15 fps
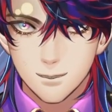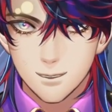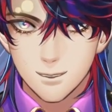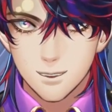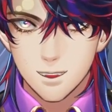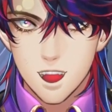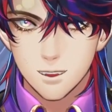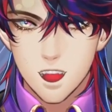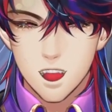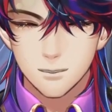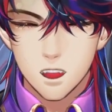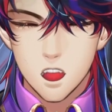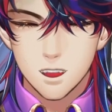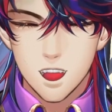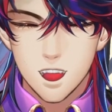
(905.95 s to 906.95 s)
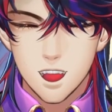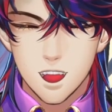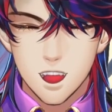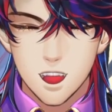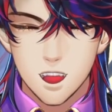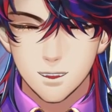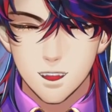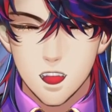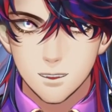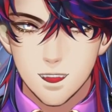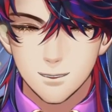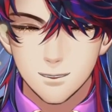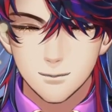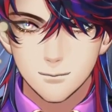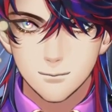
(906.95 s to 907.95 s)
Let's strike while the iron is hot.
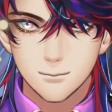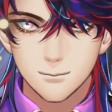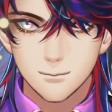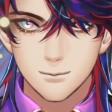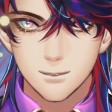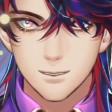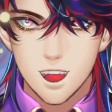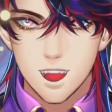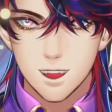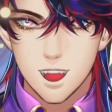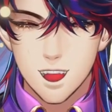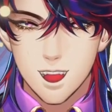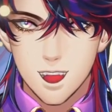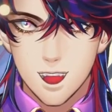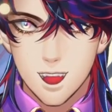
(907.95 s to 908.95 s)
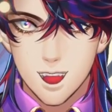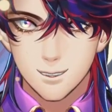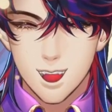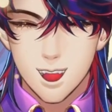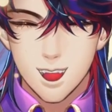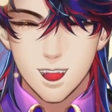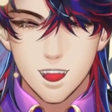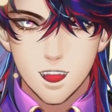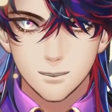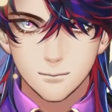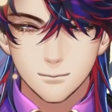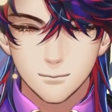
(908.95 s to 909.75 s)
Okay, let's go.